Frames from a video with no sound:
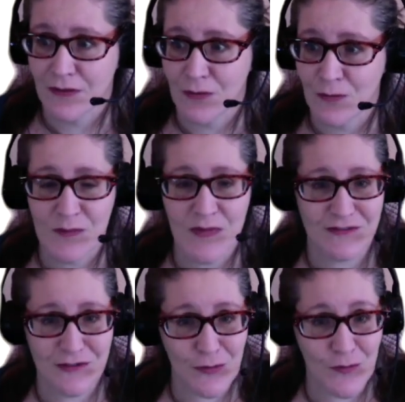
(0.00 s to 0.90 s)
what my
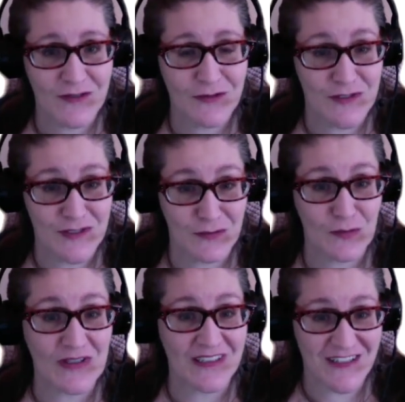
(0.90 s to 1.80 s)
soul wants, which is
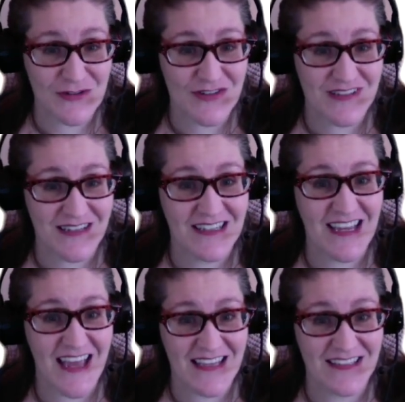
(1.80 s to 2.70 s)
really interesting,
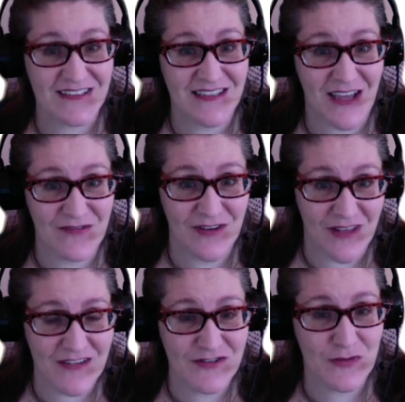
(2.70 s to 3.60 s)
as I felt
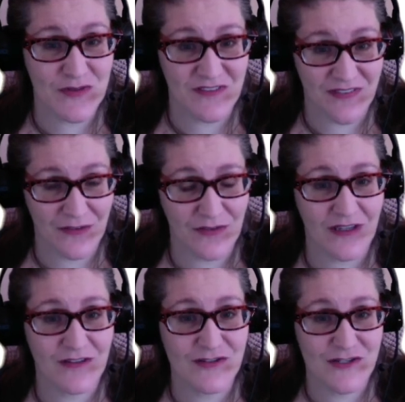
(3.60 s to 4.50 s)
last year was a
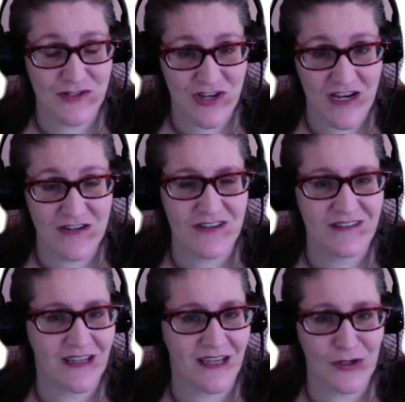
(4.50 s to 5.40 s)
foundation changing,
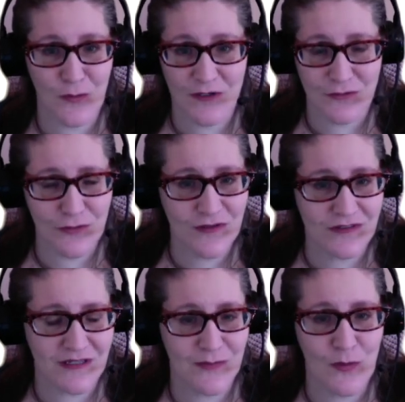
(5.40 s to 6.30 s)
saying, I don't want to do
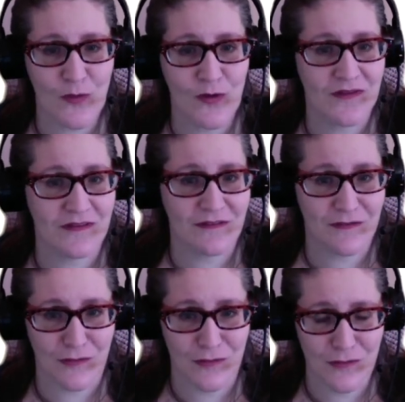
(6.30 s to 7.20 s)
this anymore. This
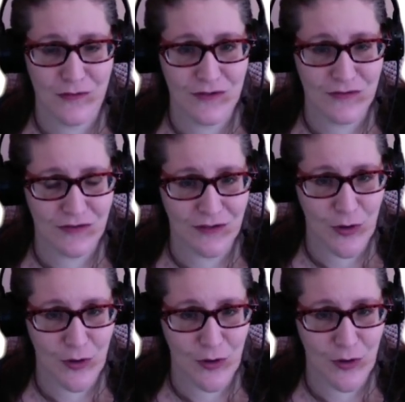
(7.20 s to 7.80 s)
new year is going to